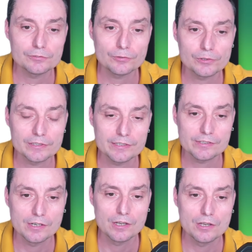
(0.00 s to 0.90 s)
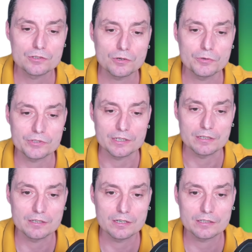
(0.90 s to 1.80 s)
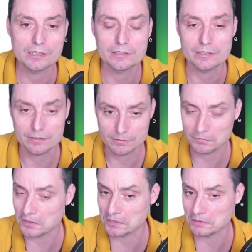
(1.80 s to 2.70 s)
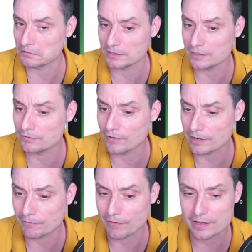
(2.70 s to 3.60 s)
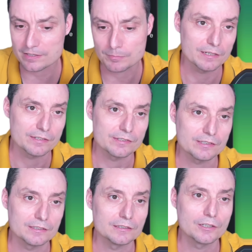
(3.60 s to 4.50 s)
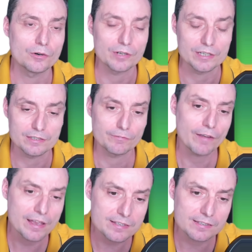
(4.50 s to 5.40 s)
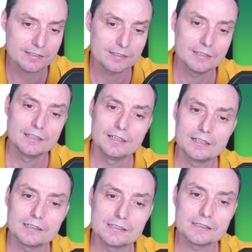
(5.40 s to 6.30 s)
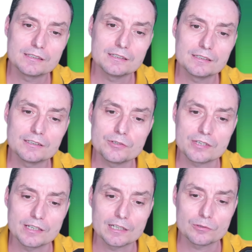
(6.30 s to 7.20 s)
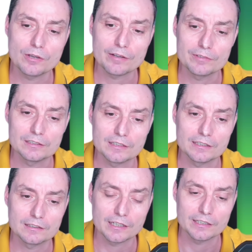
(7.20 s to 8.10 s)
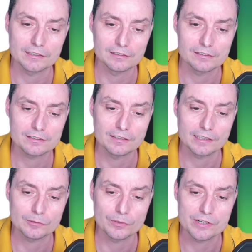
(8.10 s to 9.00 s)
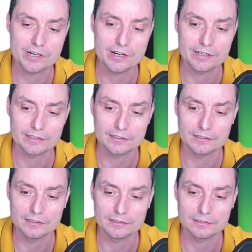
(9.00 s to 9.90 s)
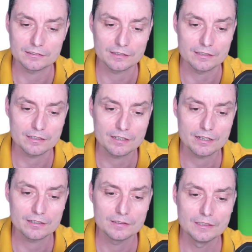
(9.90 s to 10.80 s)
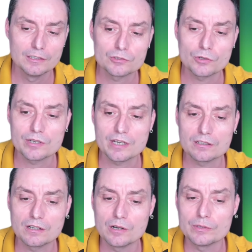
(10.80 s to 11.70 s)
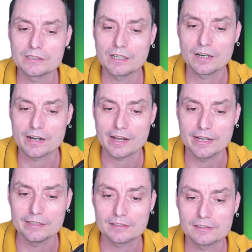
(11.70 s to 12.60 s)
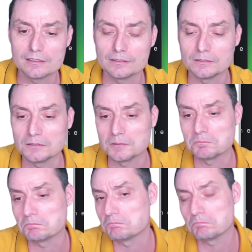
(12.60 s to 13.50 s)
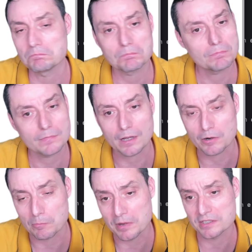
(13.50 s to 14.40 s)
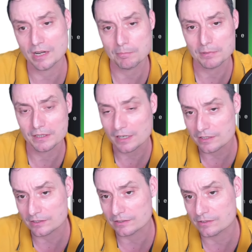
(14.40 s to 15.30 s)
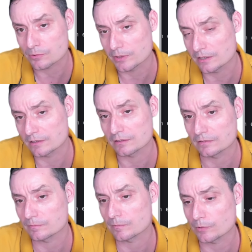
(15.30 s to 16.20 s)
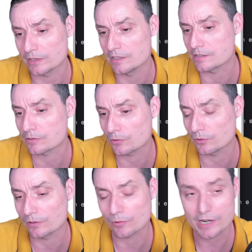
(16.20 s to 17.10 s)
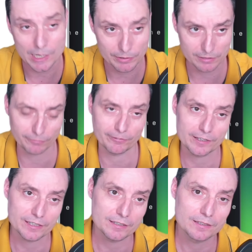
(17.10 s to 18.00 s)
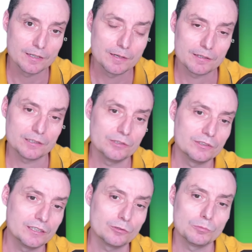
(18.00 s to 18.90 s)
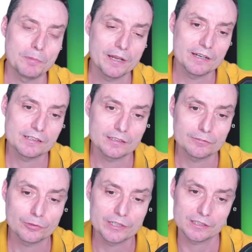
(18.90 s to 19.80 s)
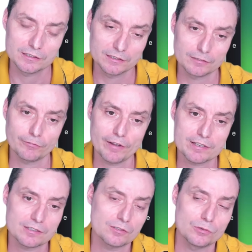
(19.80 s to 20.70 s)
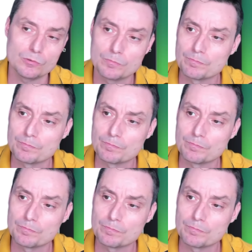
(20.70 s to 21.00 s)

for this. So you see in here that it is very fast because Groq is fast, and you see that you have the 10 titles that were generated in here. So you can go and create I don't know, basic applications with this tool. Right now it's free. You don't need to pay anything for it, and it's fast. So